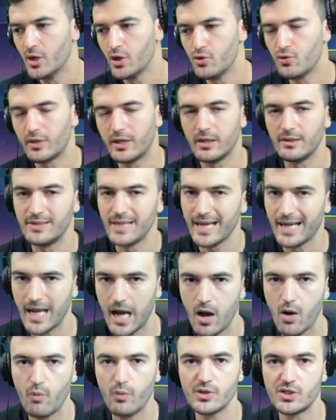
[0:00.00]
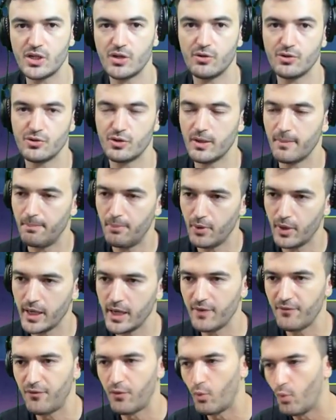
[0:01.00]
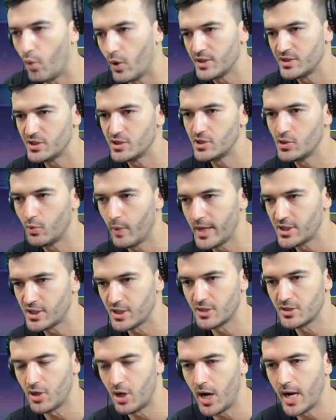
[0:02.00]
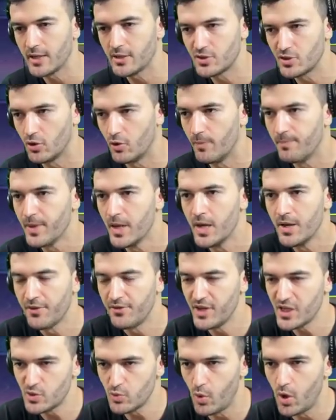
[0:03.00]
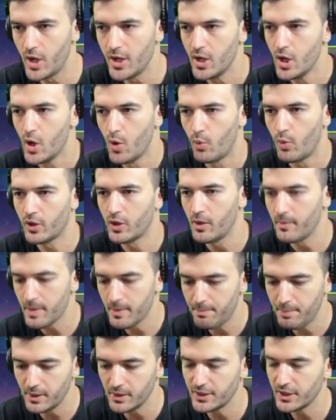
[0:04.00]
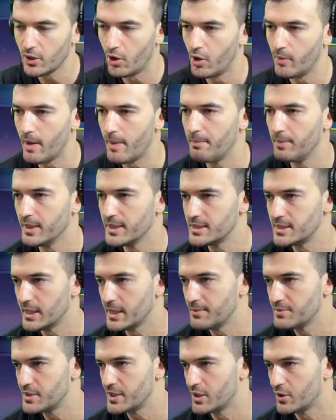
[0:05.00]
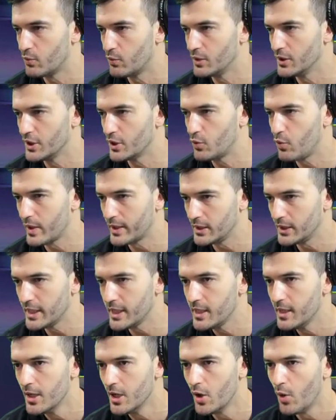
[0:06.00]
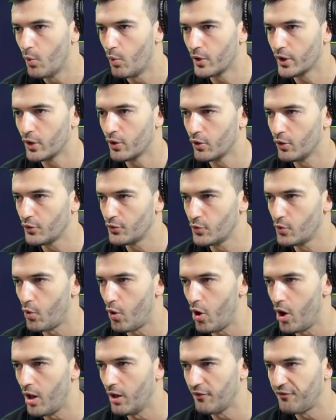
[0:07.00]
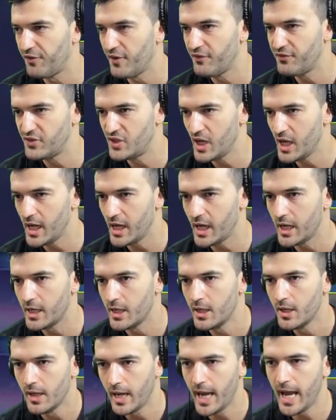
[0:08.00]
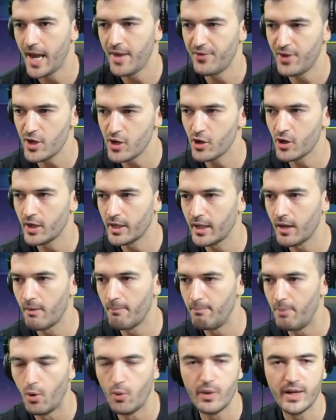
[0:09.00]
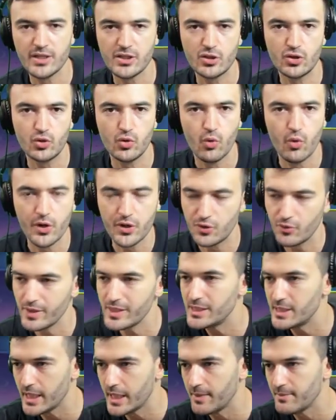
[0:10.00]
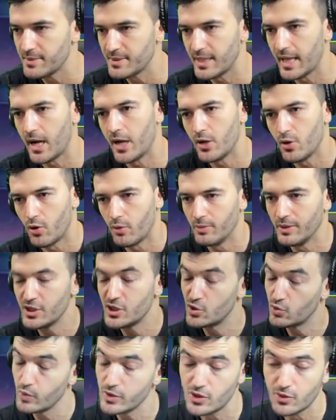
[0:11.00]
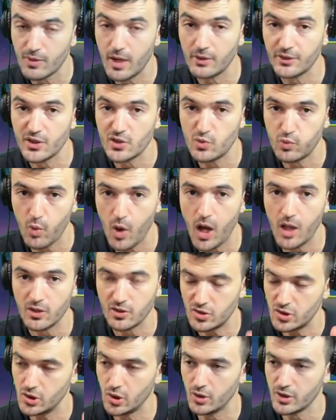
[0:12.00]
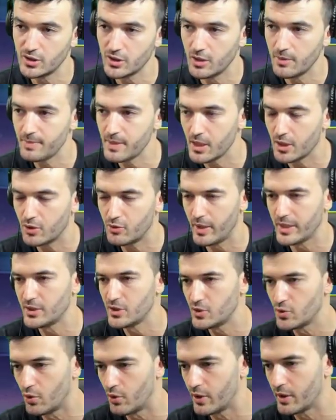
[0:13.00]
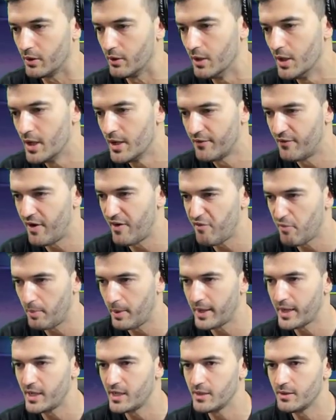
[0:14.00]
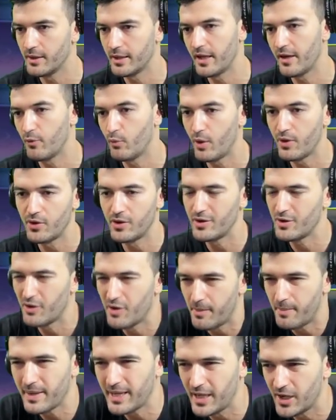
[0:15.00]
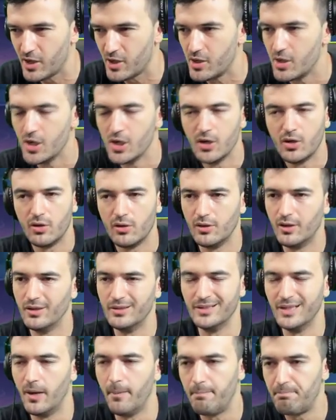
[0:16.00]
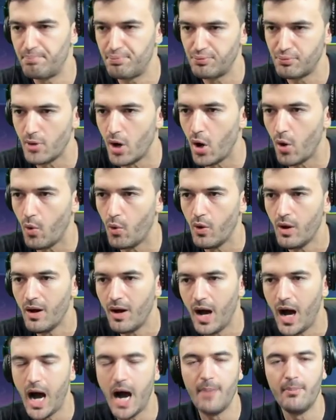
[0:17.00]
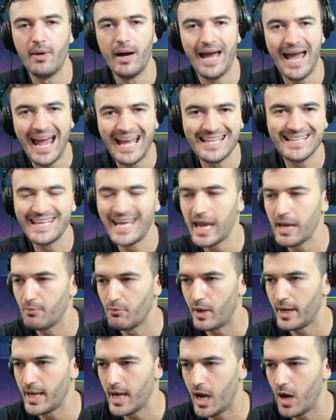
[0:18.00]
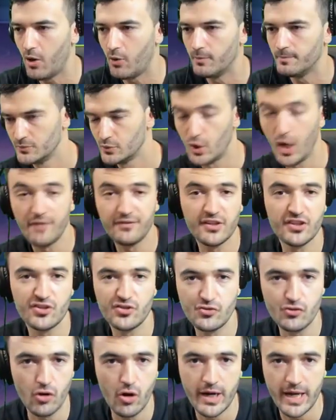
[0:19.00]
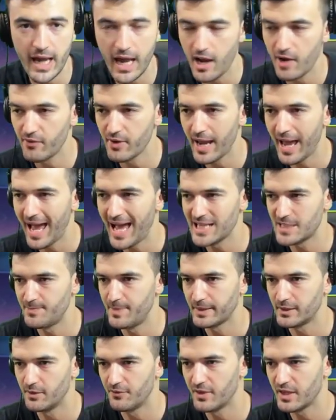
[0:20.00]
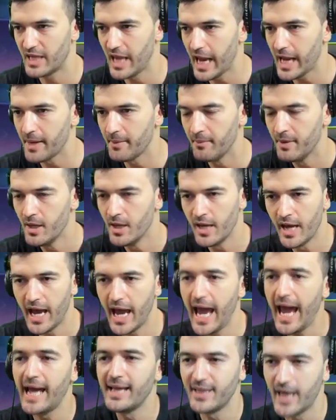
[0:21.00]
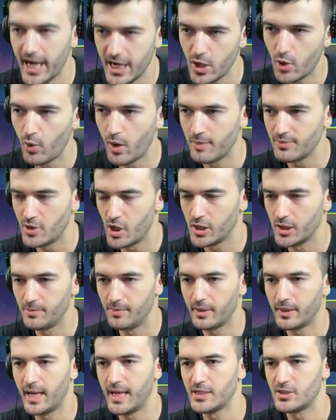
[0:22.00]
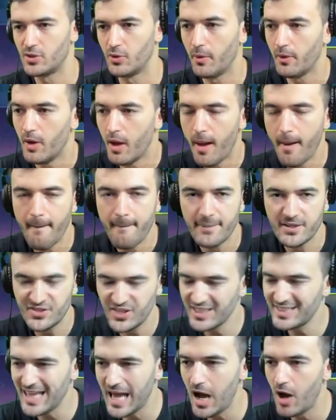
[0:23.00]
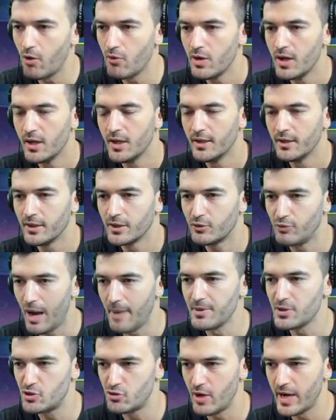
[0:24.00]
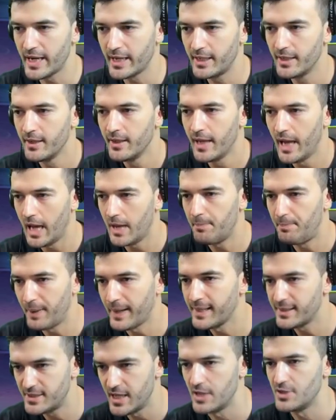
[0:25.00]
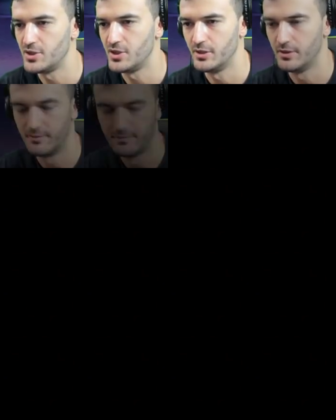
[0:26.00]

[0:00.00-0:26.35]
you can take out, which heroes you can put in for what situations. All right, so this one, we're going to be building all my blitz teams here really quickly. We're going to go through all 15, and then you're going to get a bonus 2 or 3 teams that I normally switch around as well. So it's going to be a great tutorial for everybody, whether you're a beginner, a pro. I'm end game right now, so I've destroyed every aspect of the game, and I know what I'm talking about, guys. So sit down, grab a drink, and pay attention.